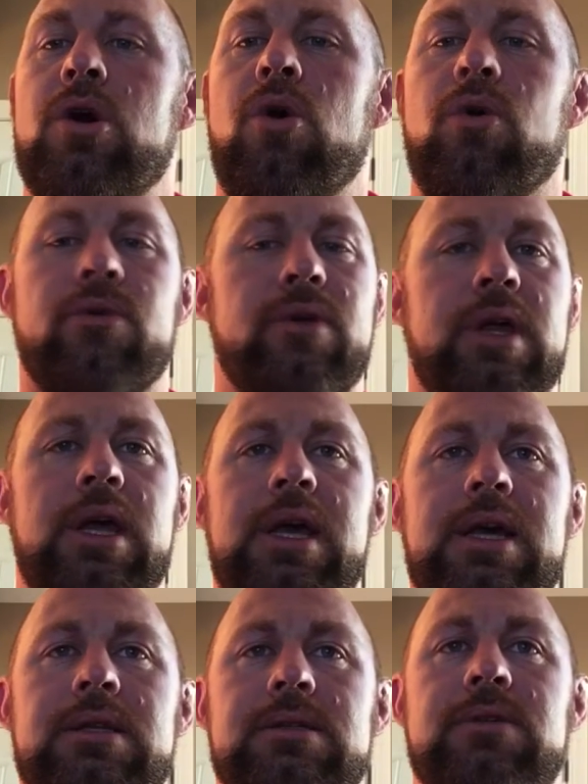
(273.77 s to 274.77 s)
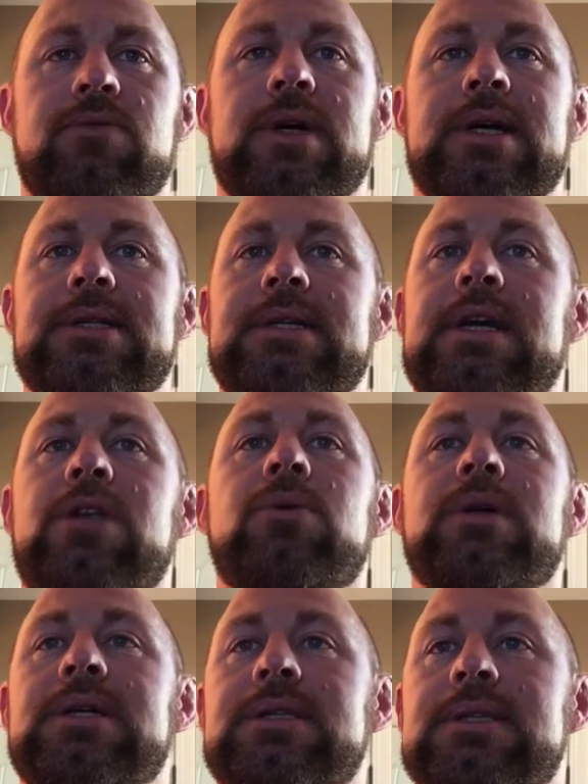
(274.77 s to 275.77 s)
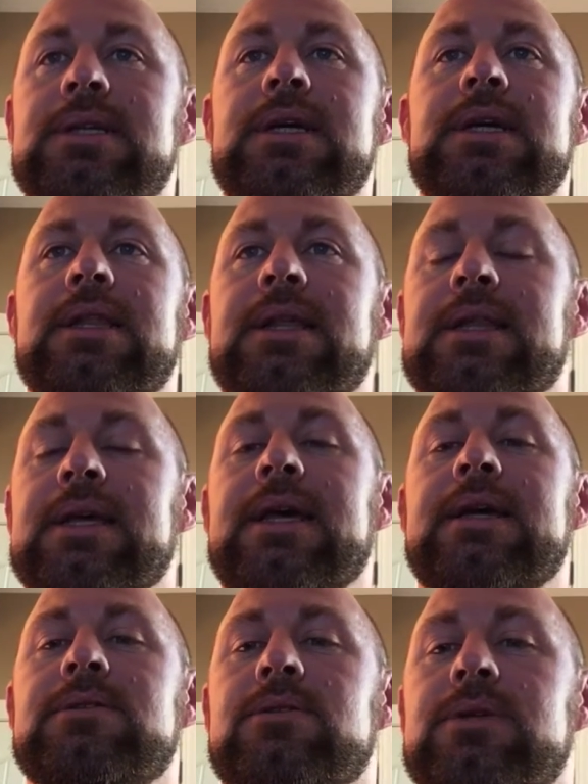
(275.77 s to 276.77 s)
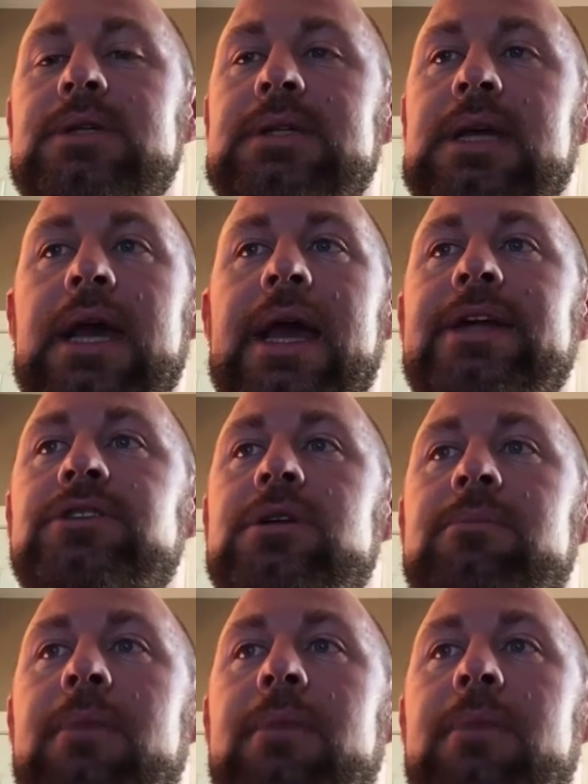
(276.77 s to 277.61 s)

Or the kids, if we continually see that the kids are disengaged in